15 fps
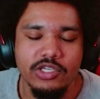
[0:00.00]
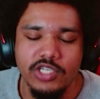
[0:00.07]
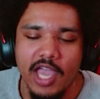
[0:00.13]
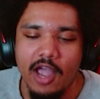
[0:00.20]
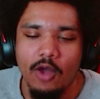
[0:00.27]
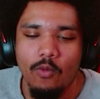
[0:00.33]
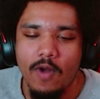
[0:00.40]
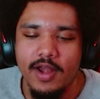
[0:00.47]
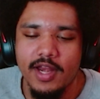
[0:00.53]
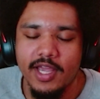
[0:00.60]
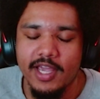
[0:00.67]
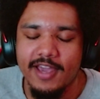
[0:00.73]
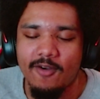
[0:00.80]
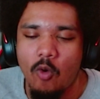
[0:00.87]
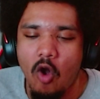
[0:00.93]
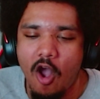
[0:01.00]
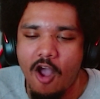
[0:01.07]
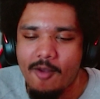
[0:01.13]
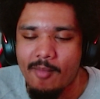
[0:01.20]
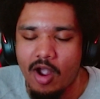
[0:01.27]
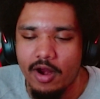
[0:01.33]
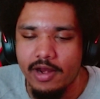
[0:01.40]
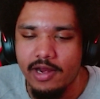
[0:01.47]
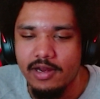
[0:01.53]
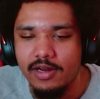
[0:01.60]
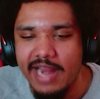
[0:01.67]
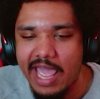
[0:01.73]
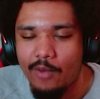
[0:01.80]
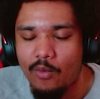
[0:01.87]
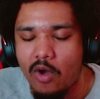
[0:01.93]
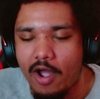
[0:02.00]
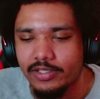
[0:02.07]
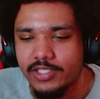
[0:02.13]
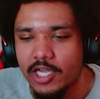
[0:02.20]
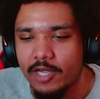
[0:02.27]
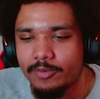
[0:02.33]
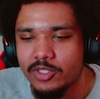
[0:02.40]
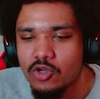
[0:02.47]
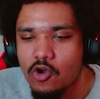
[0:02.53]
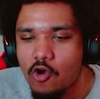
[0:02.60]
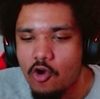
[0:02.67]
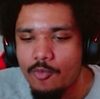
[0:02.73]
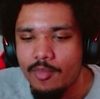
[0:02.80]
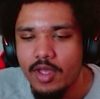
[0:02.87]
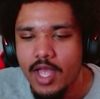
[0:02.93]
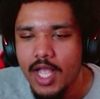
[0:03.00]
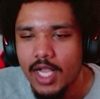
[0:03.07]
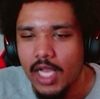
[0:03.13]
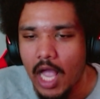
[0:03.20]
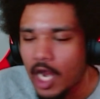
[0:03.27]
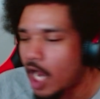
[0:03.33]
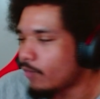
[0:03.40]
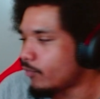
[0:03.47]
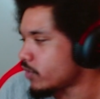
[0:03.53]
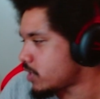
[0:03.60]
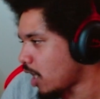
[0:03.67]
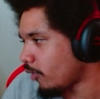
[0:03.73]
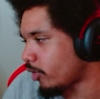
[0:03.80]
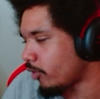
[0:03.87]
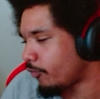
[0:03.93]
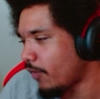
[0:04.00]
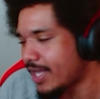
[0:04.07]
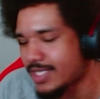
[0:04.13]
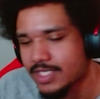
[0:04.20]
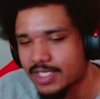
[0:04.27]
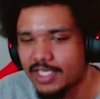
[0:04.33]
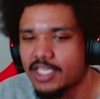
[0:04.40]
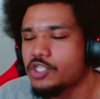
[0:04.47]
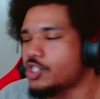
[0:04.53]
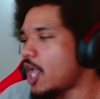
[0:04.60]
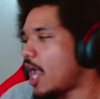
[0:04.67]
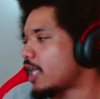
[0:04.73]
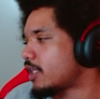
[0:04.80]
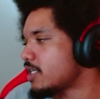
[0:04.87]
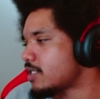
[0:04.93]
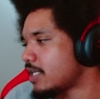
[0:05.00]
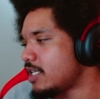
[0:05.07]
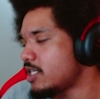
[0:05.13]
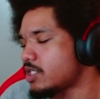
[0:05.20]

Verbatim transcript: shot one nigga in Walmart that walked up to him, got off with self defense, and he shot this he